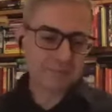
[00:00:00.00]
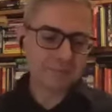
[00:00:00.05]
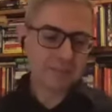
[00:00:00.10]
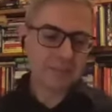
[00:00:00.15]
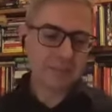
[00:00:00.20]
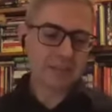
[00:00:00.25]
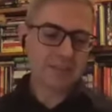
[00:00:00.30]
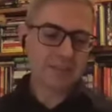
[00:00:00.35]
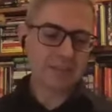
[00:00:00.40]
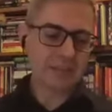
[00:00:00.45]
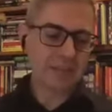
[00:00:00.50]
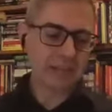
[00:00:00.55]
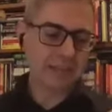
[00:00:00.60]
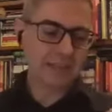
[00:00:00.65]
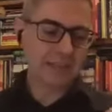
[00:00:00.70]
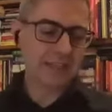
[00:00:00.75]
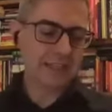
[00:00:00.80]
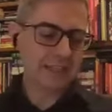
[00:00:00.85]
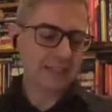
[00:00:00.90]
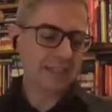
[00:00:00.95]

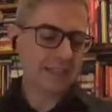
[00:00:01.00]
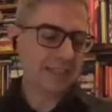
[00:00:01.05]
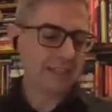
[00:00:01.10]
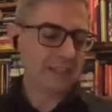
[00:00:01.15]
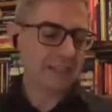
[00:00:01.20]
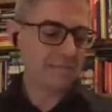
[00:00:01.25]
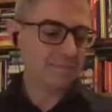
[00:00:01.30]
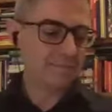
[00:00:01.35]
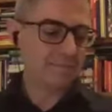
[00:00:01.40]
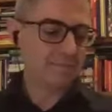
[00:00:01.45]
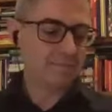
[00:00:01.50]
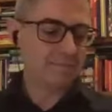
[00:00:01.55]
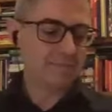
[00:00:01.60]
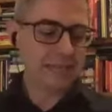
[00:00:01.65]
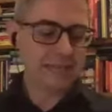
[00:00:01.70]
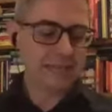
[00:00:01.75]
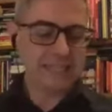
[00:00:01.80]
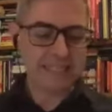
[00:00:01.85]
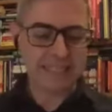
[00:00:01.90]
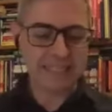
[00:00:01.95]
okay.
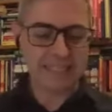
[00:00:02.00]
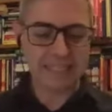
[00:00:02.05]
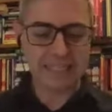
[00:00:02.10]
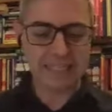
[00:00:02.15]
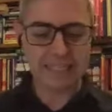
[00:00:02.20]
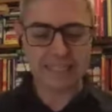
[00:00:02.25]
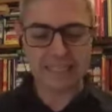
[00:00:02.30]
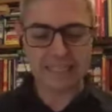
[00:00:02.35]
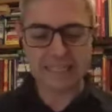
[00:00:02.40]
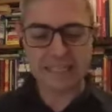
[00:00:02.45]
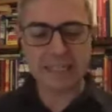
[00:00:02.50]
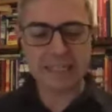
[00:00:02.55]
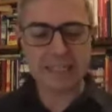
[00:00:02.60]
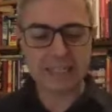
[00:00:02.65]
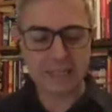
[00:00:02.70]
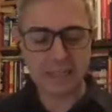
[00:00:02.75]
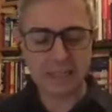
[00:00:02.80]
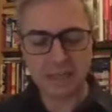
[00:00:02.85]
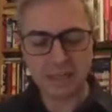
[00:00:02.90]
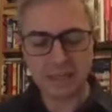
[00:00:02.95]

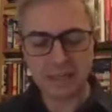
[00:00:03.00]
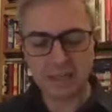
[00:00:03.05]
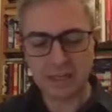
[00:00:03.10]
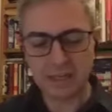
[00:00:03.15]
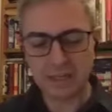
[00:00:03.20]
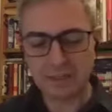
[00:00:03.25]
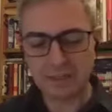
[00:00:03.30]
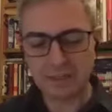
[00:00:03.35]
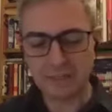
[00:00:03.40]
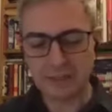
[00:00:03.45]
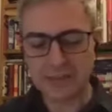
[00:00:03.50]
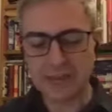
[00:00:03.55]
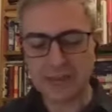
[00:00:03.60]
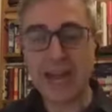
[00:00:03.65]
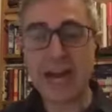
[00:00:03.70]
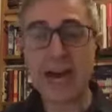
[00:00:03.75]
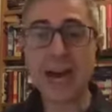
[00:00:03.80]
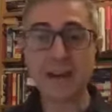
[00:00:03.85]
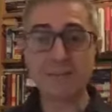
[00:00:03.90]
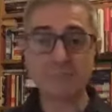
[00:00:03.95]
Basically, by
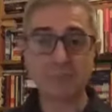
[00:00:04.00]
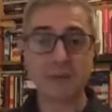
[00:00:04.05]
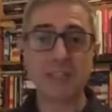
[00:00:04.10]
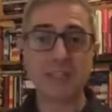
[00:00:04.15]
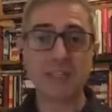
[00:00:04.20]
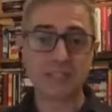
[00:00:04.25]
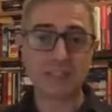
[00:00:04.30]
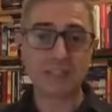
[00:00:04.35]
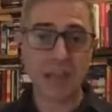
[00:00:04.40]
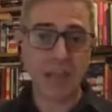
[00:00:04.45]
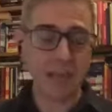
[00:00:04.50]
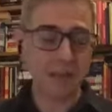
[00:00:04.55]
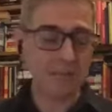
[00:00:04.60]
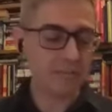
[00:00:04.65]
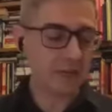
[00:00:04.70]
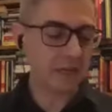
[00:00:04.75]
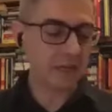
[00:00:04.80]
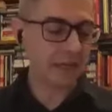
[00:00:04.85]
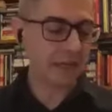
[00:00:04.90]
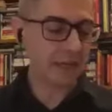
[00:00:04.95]
hybrids, I
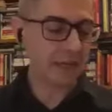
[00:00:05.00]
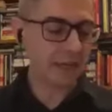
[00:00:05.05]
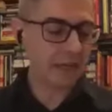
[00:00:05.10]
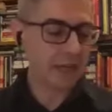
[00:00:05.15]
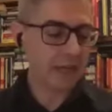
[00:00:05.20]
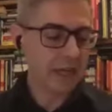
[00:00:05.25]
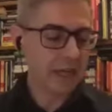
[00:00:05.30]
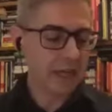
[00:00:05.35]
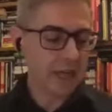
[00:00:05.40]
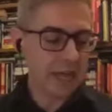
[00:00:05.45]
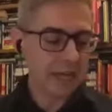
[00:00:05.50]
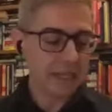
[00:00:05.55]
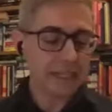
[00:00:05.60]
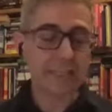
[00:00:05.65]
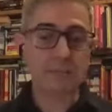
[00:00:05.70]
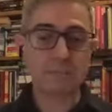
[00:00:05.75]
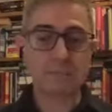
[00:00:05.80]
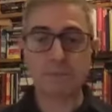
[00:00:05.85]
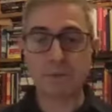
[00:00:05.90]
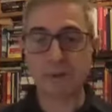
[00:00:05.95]
mean
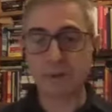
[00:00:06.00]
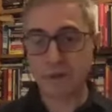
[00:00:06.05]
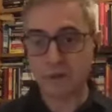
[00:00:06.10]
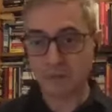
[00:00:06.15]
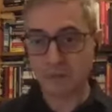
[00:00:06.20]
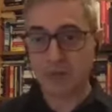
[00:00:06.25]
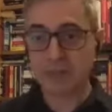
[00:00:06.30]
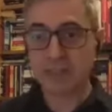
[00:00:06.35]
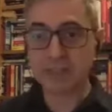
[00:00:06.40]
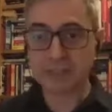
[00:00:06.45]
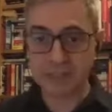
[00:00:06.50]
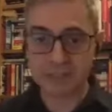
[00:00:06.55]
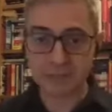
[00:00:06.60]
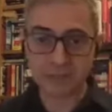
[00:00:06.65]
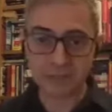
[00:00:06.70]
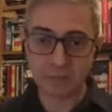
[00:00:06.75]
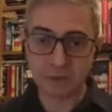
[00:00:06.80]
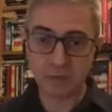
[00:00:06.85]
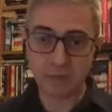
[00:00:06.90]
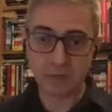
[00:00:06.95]
experiments at the
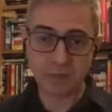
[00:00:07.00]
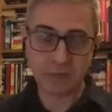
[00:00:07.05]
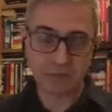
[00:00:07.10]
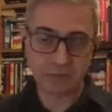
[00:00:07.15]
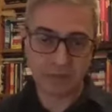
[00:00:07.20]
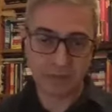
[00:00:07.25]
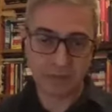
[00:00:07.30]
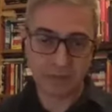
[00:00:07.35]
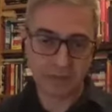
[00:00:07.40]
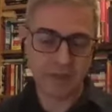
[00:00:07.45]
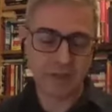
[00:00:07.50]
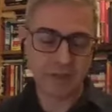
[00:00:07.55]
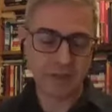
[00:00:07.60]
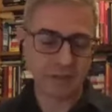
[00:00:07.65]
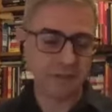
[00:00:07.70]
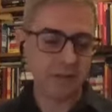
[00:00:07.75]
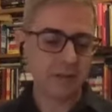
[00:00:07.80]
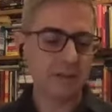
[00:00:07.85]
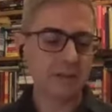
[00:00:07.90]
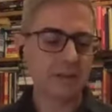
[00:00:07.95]
moment,
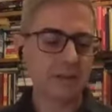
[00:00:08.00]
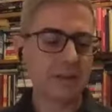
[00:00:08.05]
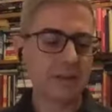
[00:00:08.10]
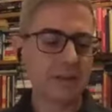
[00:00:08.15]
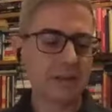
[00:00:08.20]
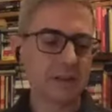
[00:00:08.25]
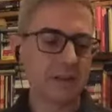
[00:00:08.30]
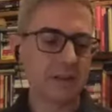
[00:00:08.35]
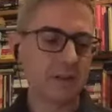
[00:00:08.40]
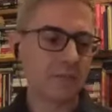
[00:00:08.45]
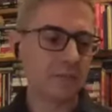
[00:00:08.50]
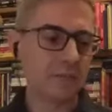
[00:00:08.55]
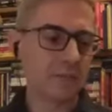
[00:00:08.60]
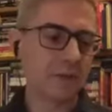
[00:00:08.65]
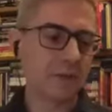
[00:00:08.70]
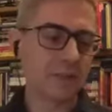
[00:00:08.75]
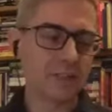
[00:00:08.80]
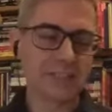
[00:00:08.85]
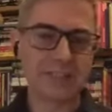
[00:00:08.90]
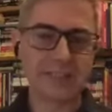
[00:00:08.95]

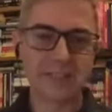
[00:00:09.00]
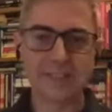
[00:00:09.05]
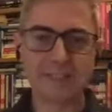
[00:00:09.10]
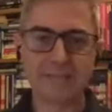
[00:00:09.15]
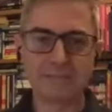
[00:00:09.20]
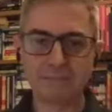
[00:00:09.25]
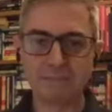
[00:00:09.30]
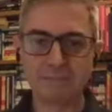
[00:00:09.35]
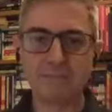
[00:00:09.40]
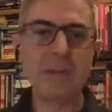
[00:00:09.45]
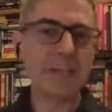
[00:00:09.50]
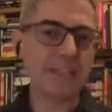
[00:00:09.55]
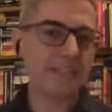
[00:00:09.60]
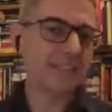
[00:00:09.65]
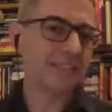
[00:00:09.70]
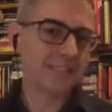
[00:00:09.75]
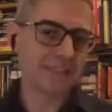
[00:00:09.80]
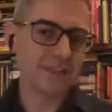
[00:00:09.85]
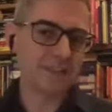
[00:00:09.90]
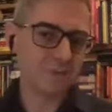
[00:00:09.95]
because that
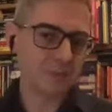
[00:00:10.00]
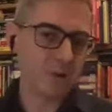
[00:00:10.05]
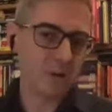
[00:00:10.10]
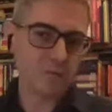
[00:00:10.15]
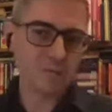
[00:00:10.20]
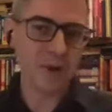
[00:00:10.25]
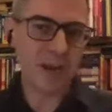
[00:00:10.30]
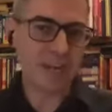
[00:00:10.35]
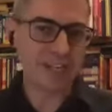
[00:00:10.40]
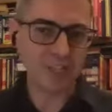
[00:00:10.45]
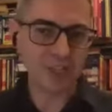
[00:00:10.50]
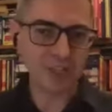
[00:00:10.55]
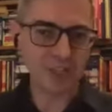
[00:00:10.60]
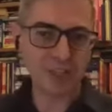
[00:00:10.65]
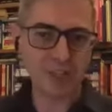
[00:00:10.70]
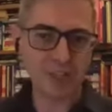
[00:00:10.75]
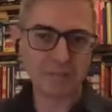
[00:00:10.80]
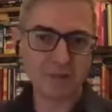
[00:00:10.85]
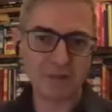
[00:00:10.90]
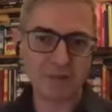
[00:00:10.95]
beast that you were
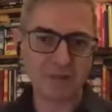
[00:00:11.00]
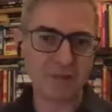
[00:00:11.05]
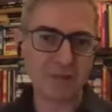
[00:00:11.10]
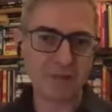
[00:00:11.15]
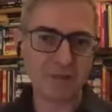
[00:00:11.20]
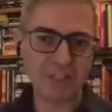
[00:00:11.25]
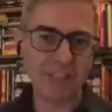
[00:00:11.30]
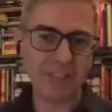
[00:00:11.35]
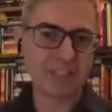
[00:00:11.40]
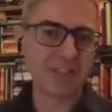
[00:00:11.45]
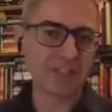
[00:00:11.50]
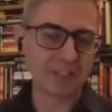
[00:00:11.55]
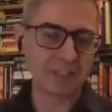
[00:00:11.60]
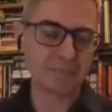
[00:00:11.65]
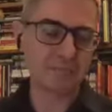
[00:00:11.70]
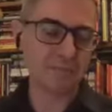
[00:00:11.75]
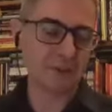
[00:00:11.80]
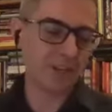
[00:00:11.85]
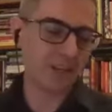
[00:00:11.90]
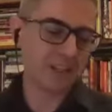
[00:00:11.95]
mentioning before has not
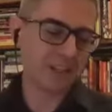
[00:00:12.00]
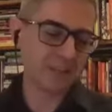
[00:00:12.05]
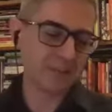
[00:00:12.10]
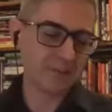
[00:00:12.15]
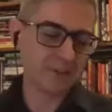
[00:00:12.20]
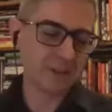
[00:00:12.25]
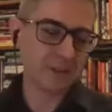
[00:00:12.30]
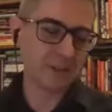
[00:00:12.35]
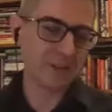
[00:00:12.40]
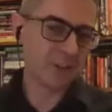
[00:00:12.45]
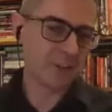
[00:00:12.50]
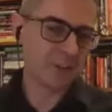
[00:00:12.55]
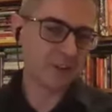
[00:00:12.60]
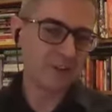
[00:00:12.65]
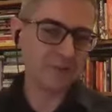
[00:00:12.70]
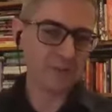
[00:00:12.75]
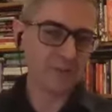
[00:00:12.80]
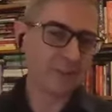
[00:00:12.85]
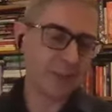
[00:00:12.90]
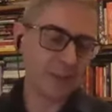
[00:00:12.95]
appeared. We don't know
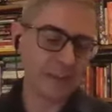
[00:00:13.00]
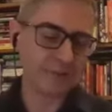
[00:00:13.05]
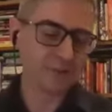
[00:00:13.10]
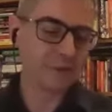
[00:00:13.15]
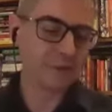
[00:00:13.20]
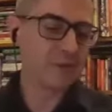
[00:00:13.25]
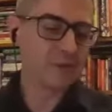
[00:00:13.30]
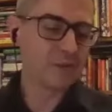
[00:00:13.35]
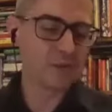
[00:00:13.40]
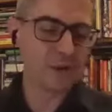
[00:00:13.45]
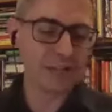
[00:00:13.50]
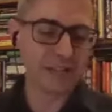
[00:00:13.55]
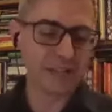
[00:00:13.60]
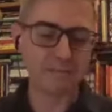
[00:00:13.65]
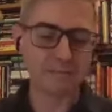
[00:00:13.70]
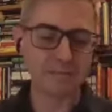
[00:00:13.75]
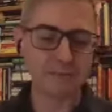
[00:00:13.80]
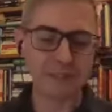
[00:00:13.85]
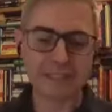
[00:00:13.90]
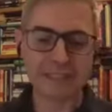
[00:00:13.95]
if it will,
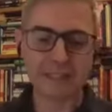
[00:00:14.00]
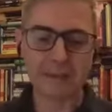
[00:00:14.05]
but